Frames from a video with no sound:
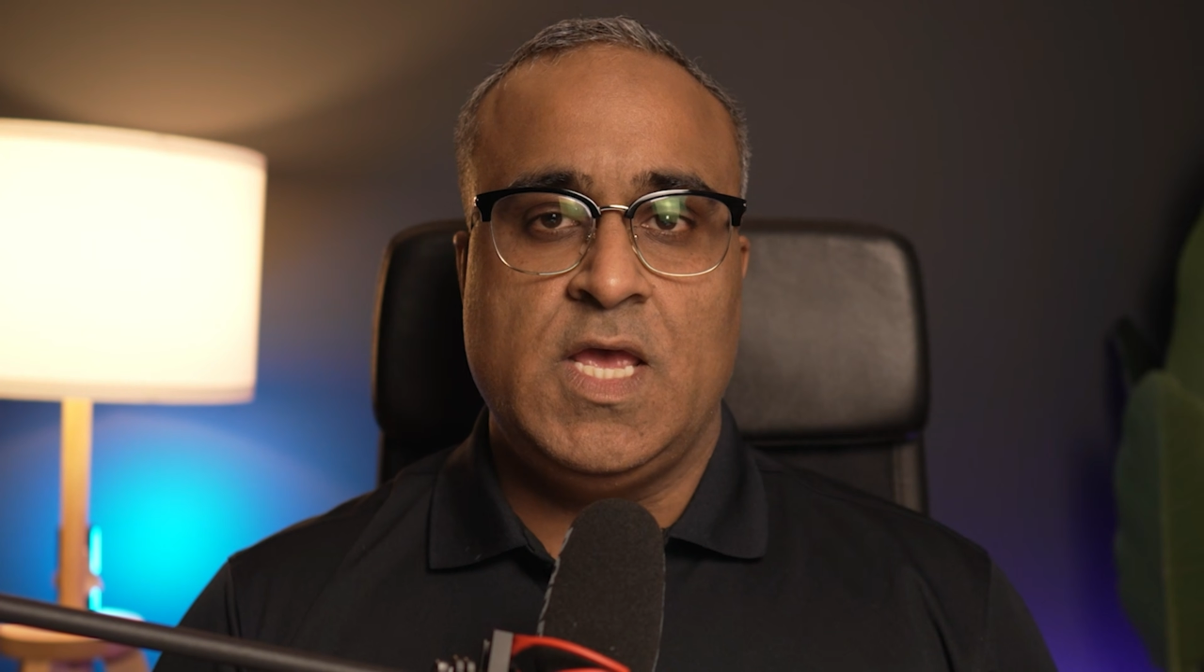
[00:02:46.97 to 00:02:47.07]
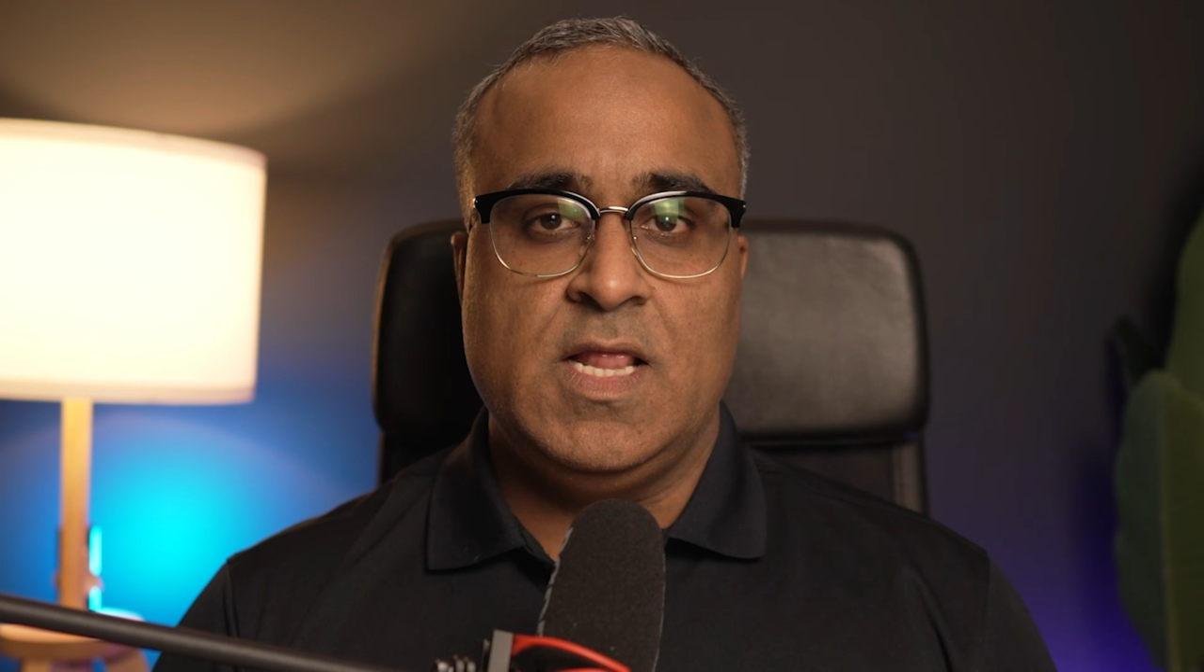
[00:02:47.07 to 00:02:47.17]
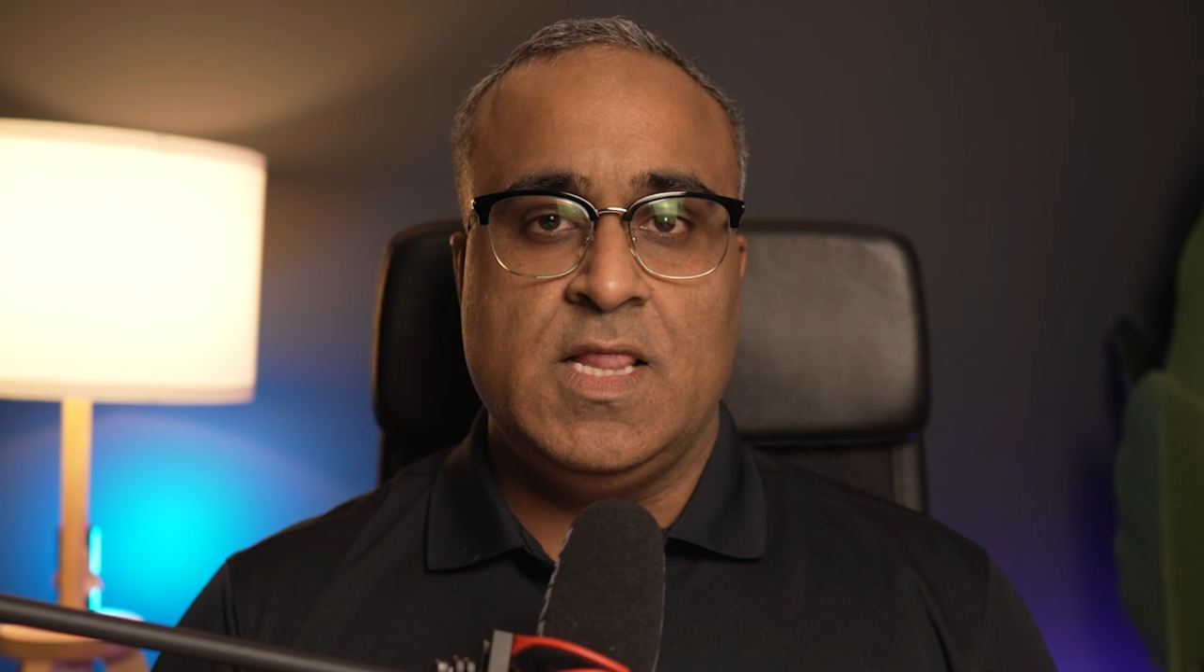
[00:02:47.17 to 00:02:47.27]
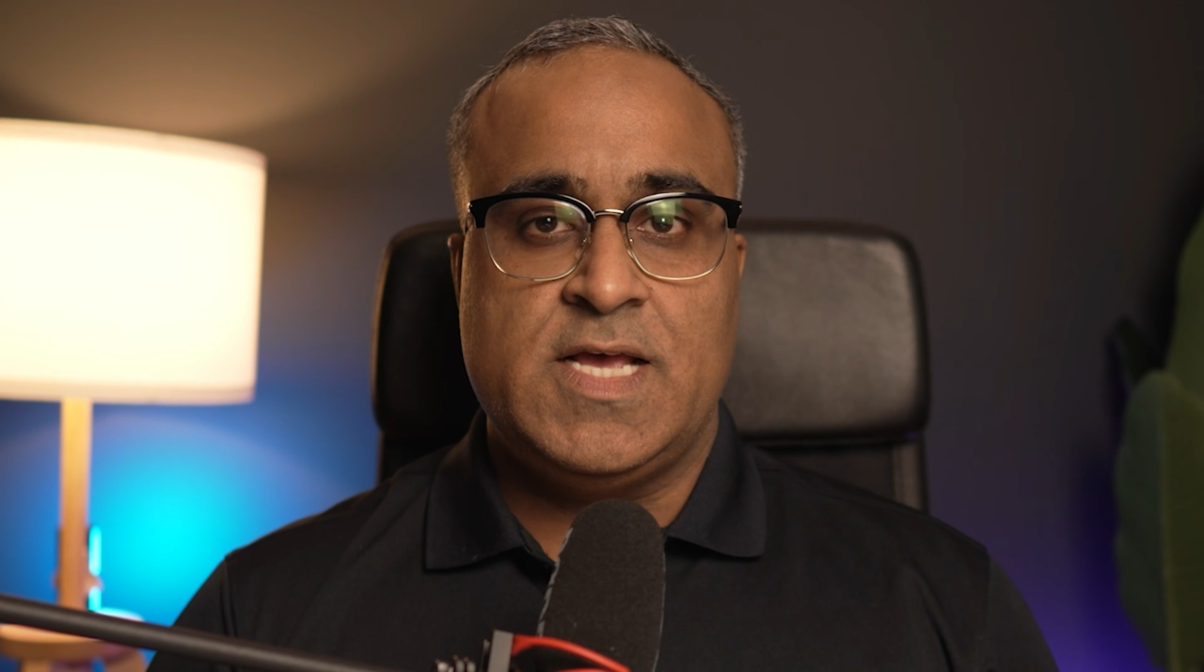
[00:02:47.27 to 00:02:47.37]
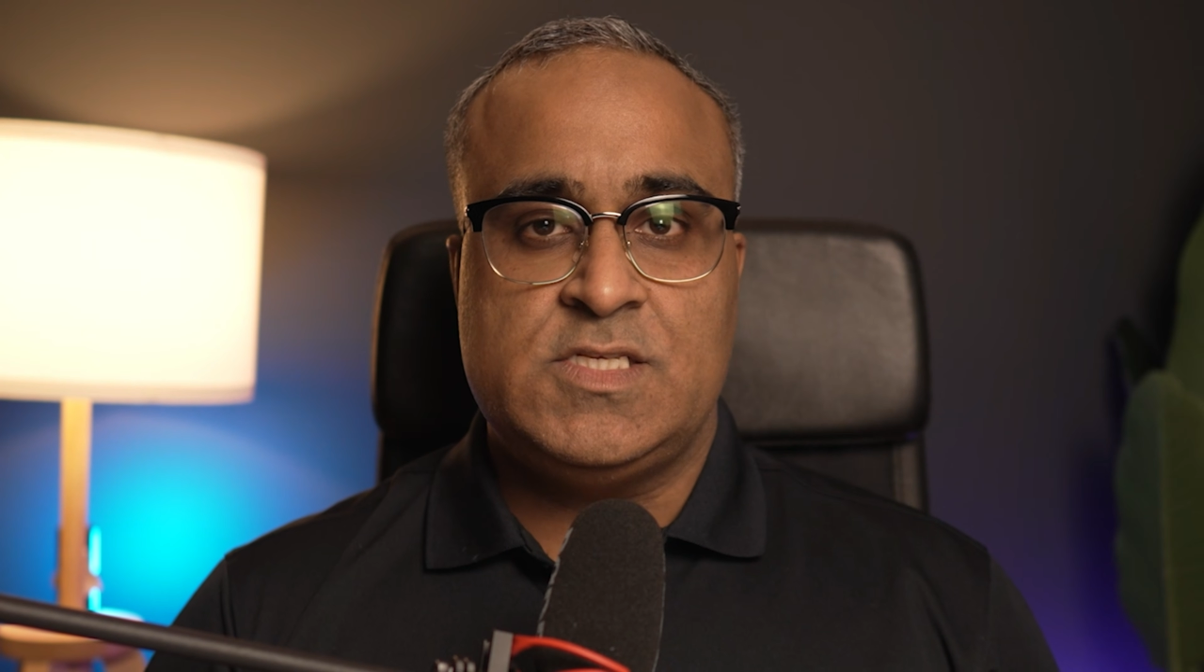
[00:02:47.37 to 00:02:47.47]

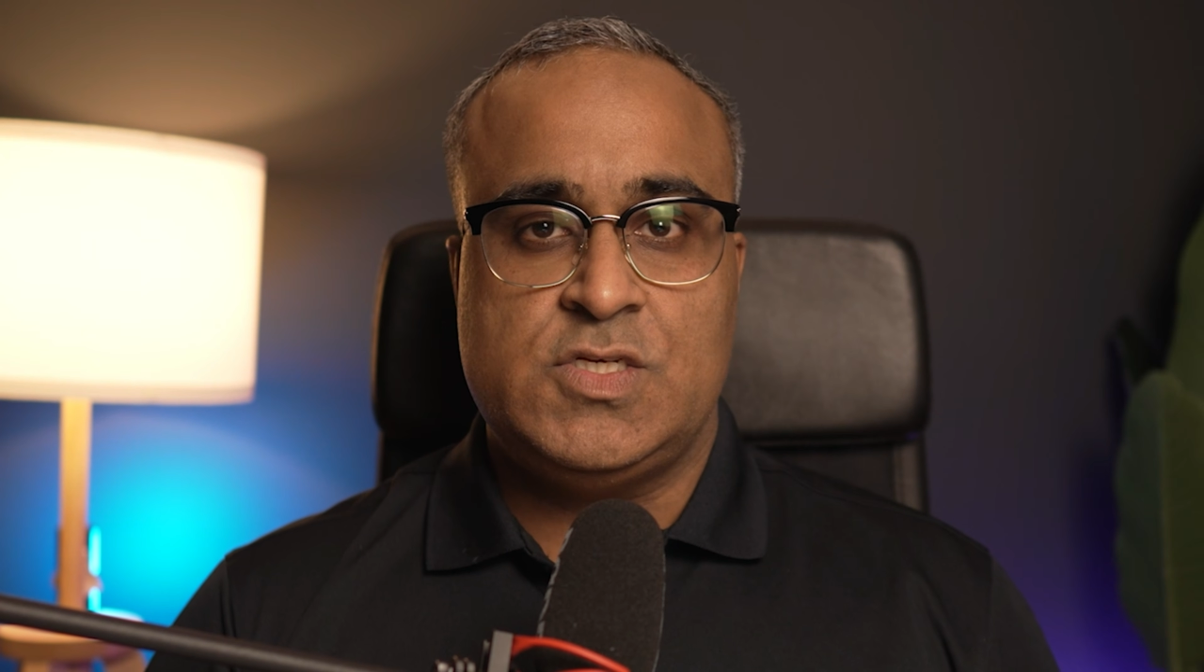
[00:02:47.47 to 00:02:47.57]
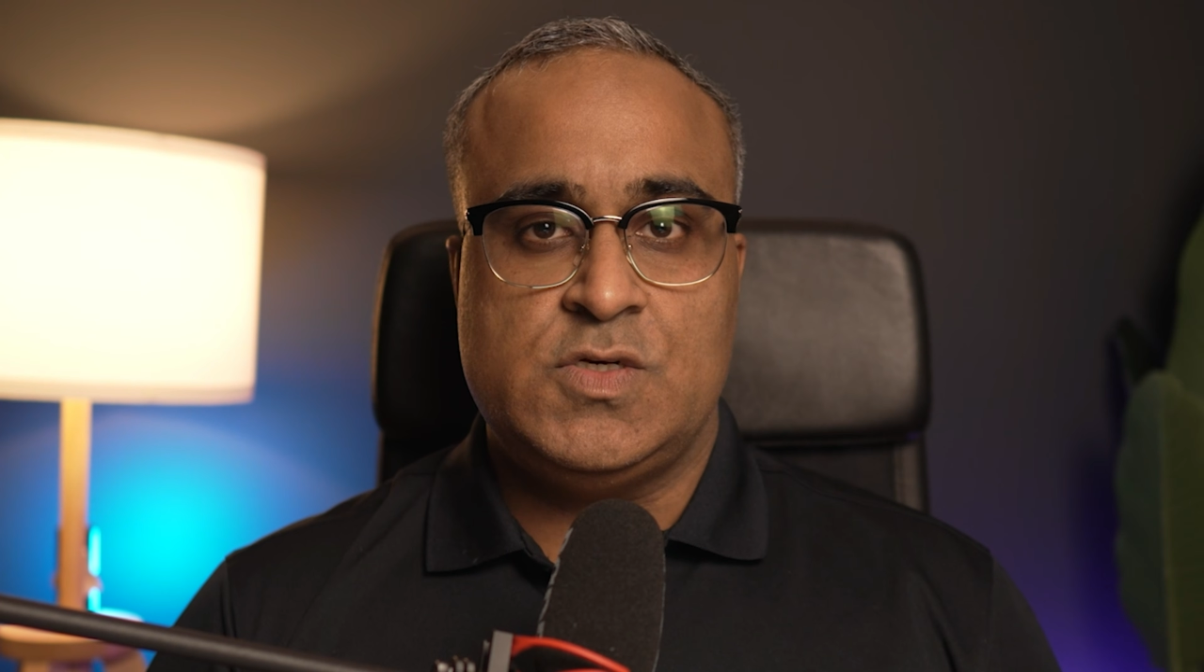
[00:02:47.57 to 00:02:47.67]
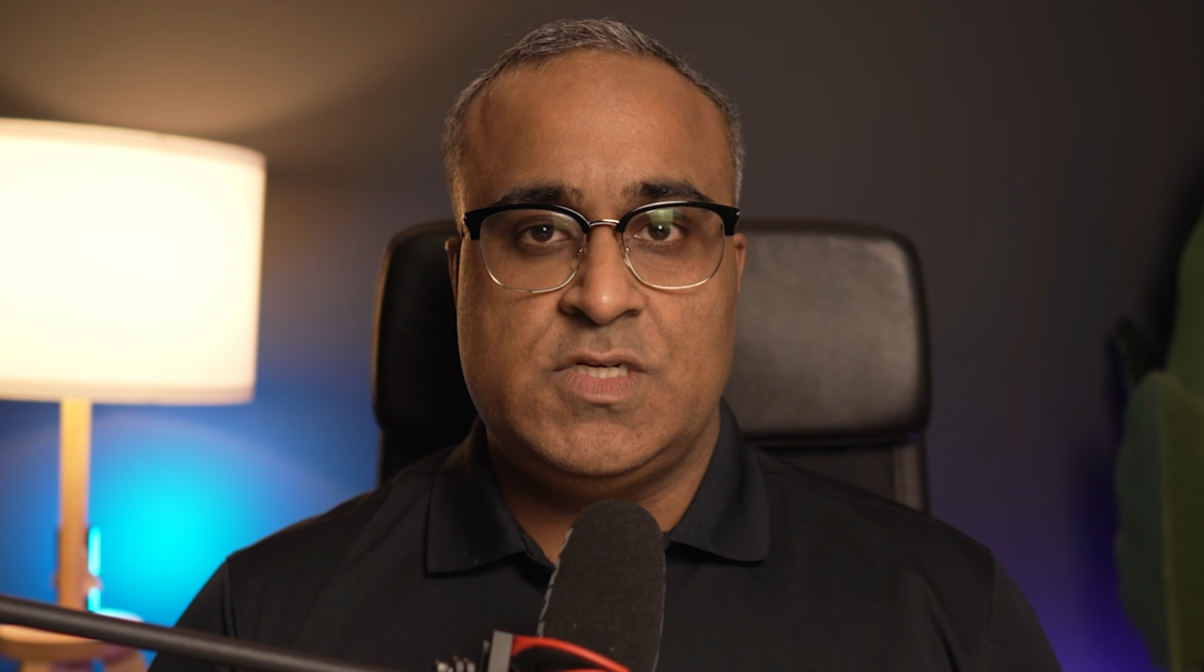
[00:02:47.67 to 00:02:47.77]
It lets you